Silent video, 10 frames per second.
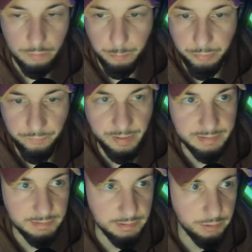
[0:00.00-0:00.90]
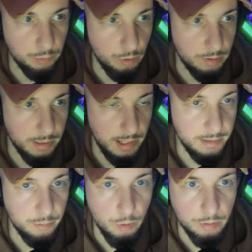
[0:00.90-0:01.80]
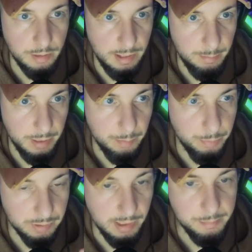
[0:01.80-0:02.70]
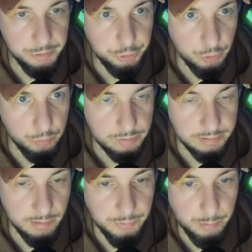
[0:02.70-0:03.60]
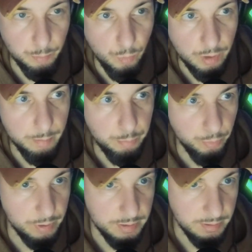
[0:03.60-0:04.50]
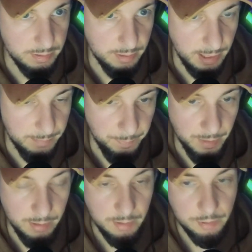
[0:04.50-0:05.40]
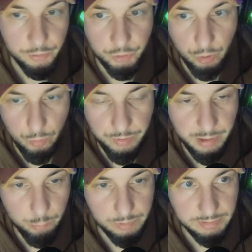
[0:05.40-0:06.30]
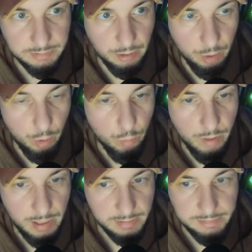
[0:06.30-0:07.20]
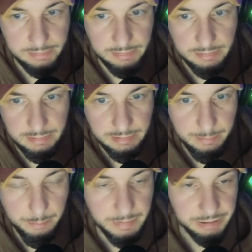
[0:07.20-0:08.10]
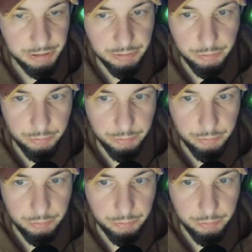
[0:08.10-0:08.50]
professors and all of that, man. But let me show you something more important than that. So there was an OSCE mission to